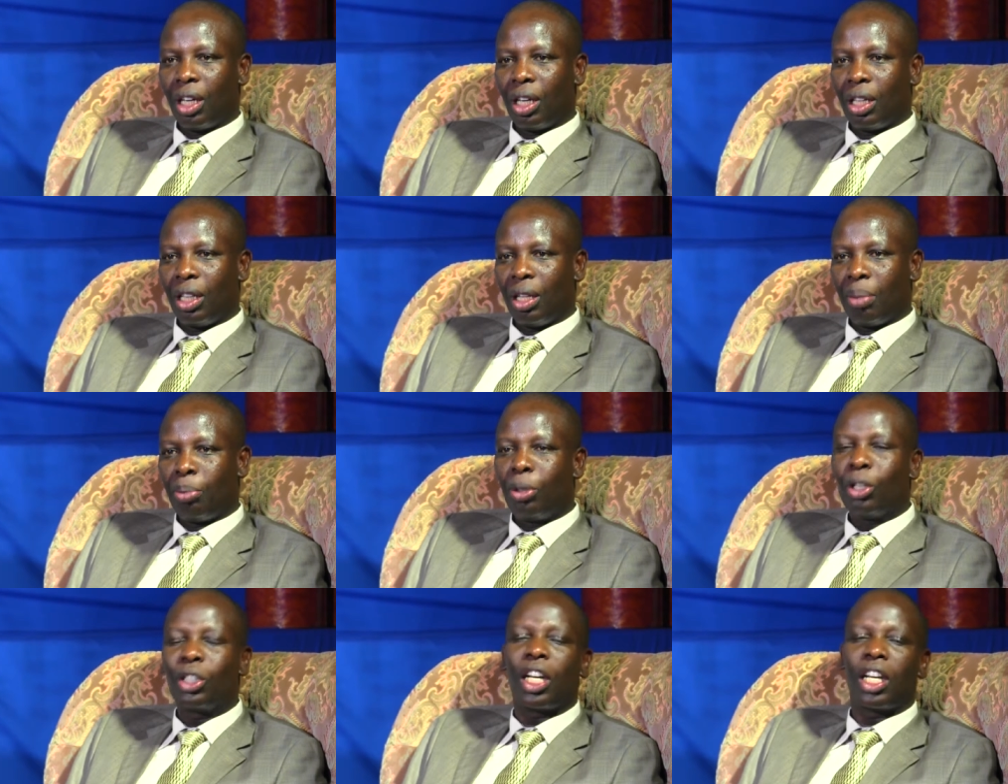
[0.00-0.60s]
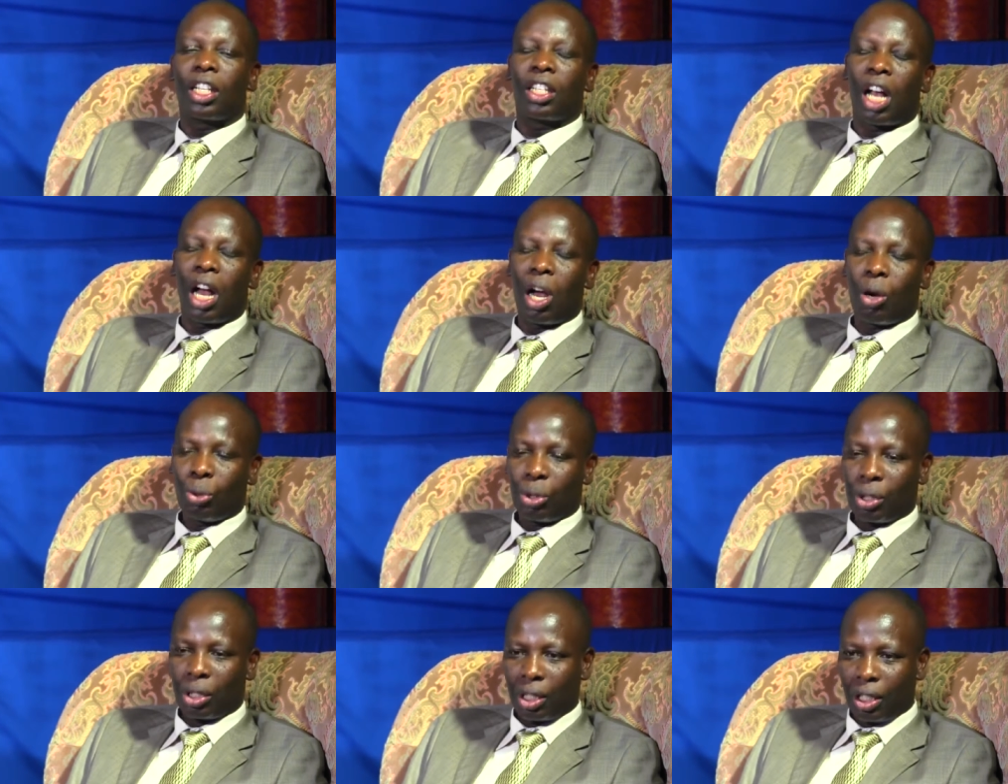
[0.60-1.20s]
the potter's
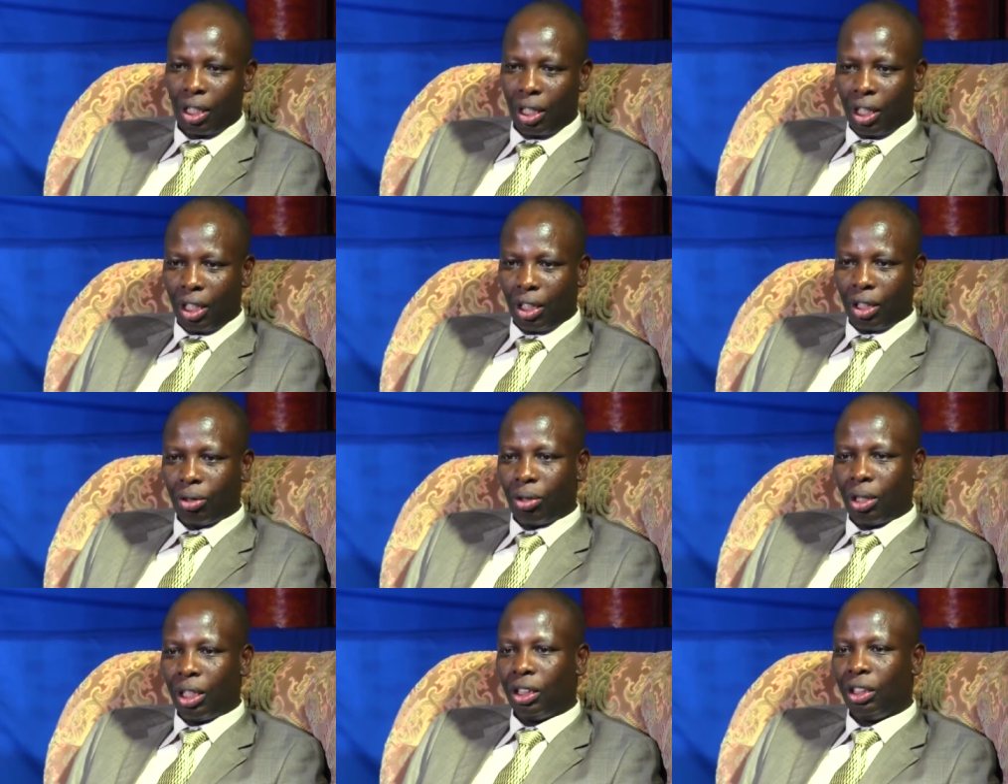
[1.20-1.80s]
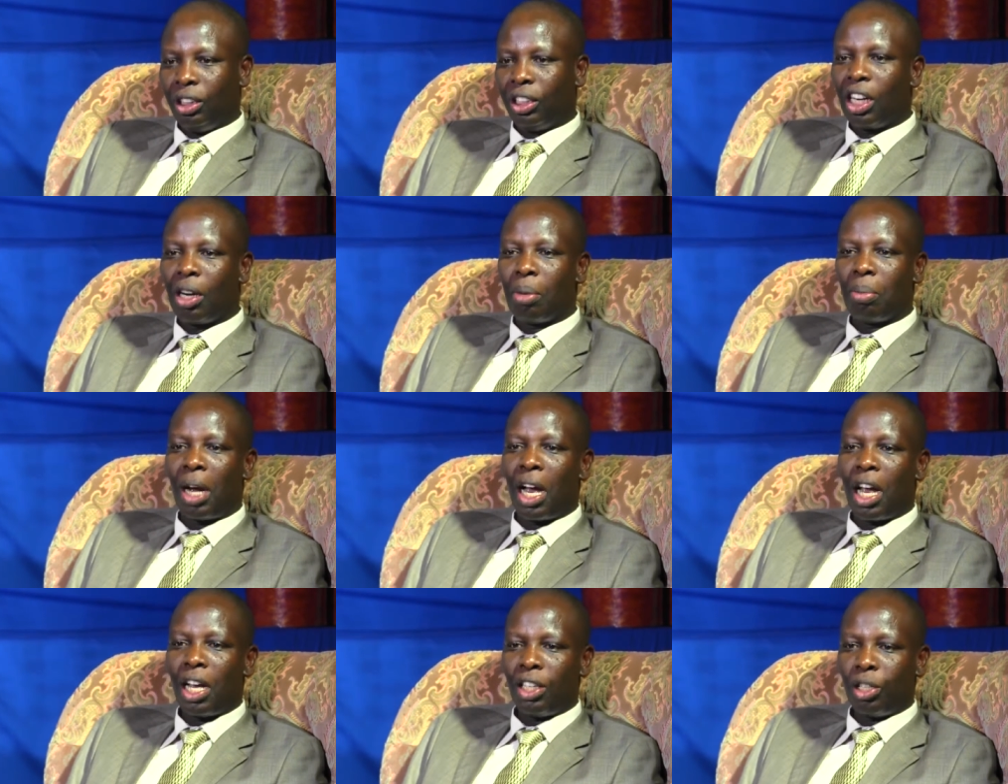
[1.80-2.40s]
house. When
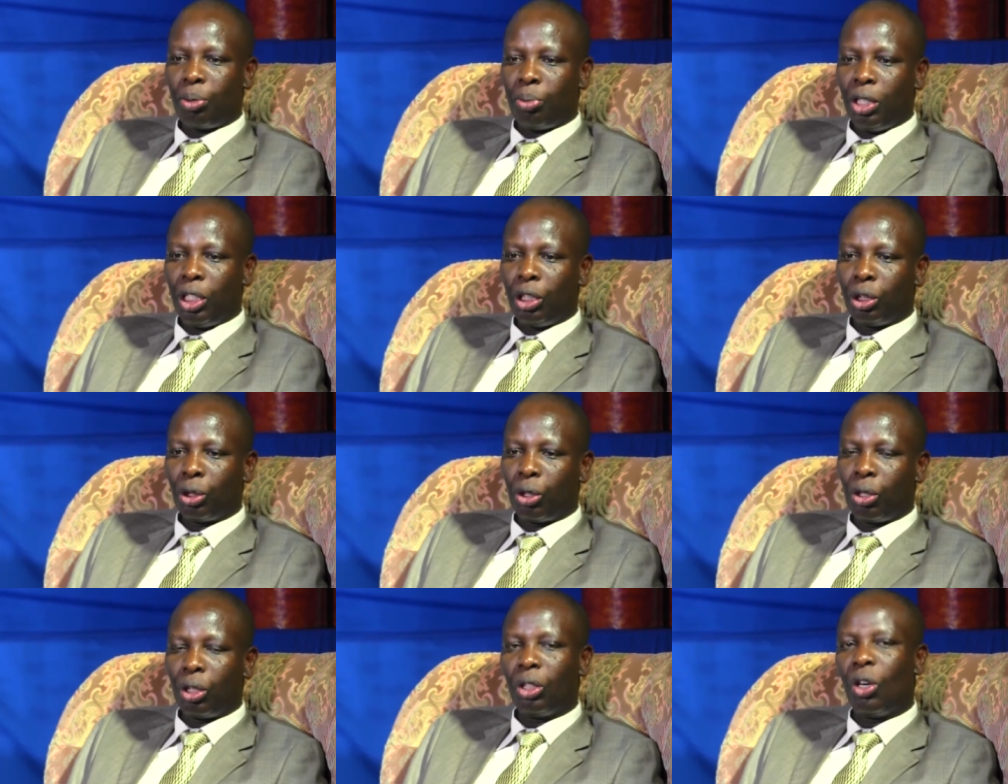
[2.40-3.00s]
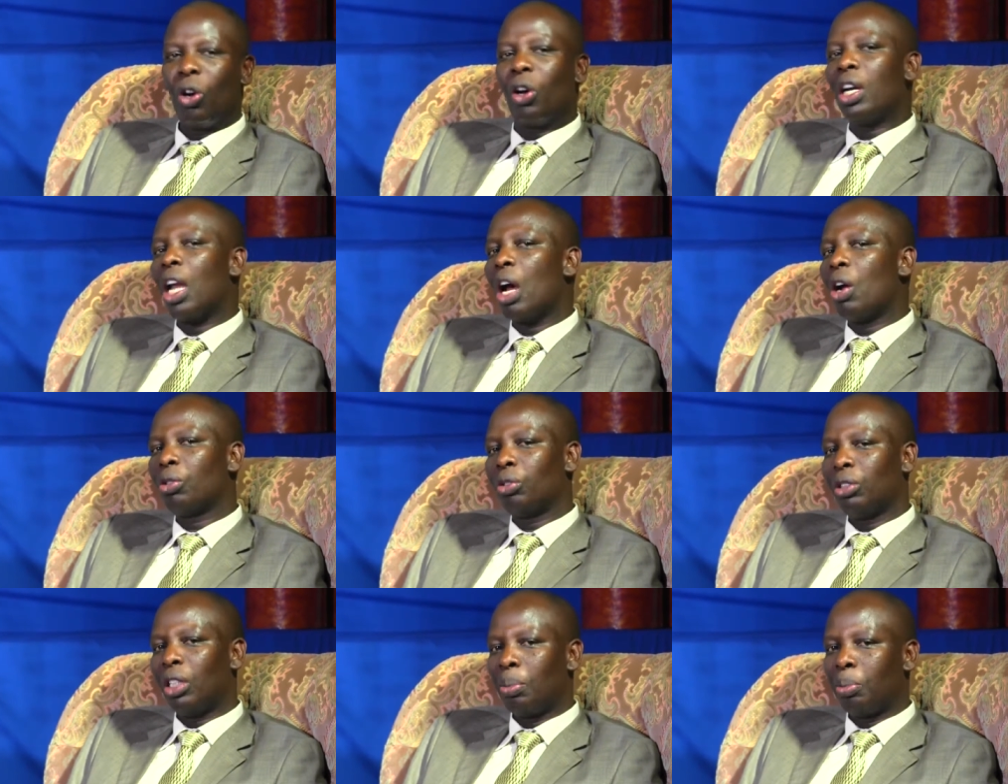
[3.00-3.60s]
Jeremiah is being told, go
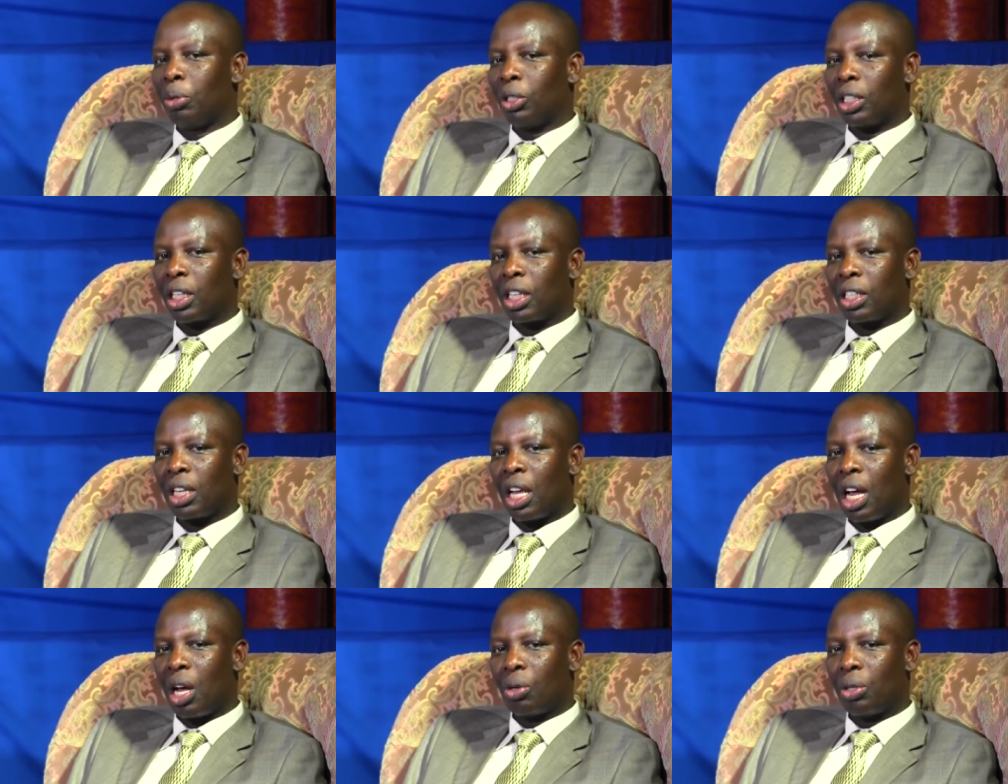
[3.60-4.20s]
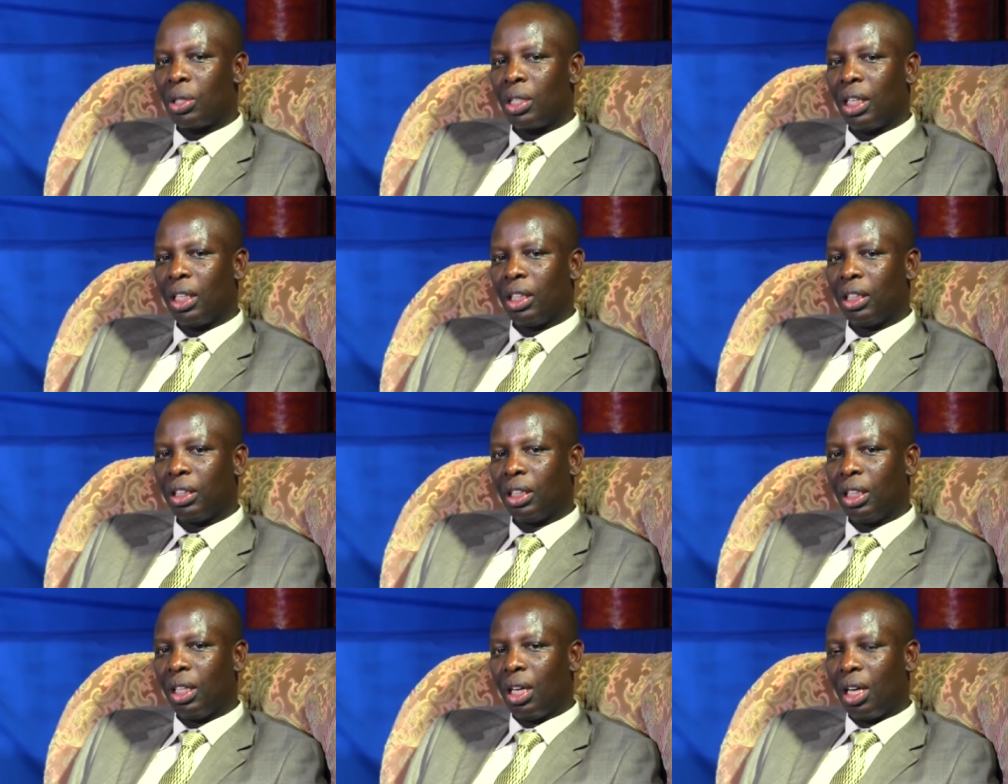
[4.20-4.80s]
down to the potter's house
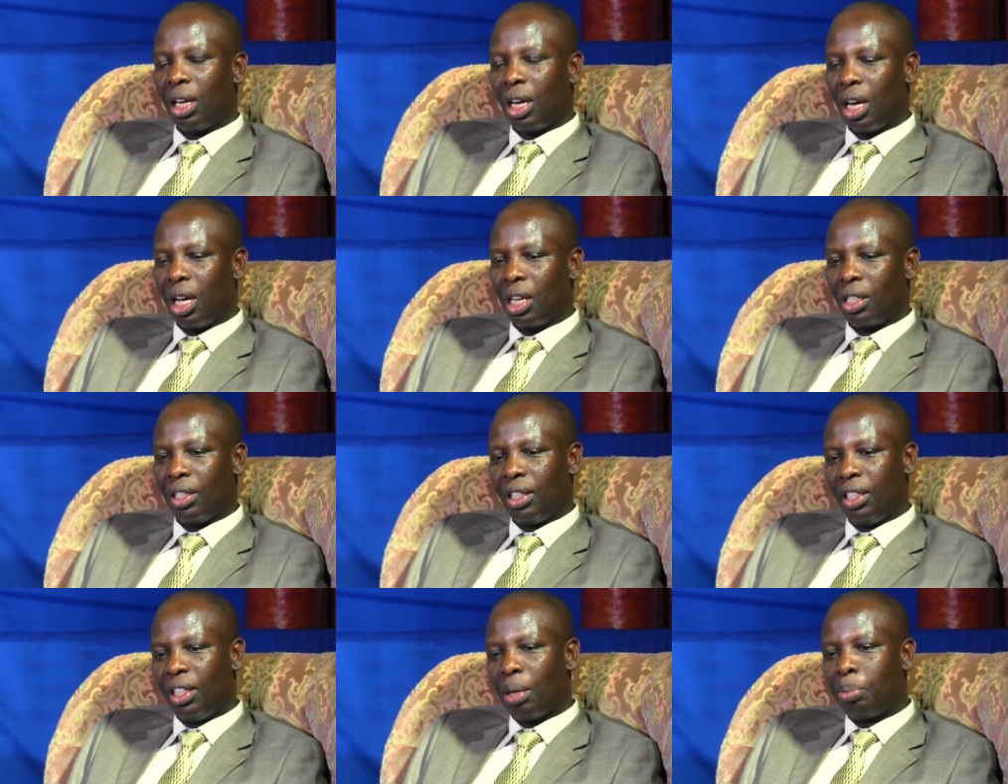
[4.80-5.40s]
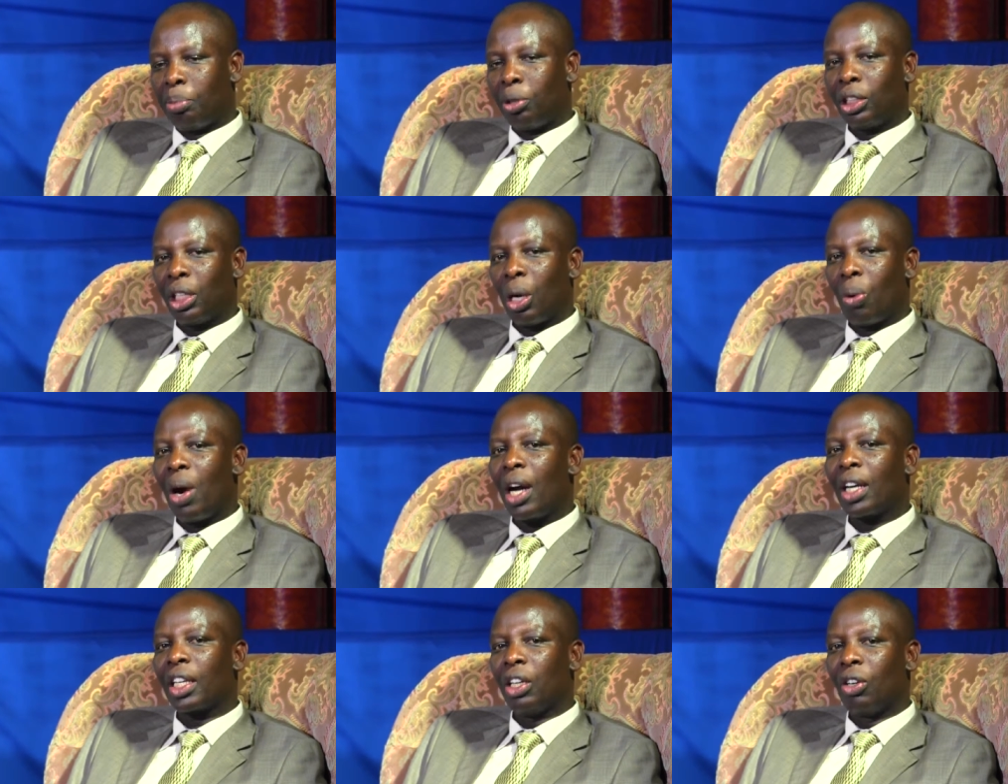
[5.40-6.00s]
and see the potter
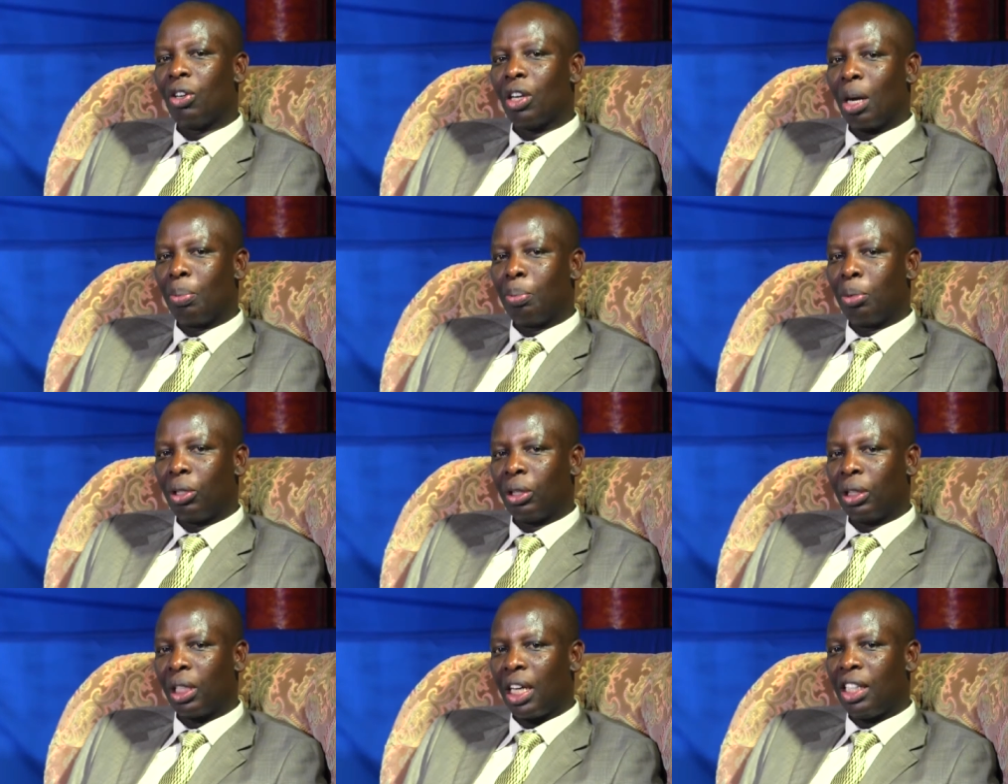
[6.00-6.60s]
working on a pot.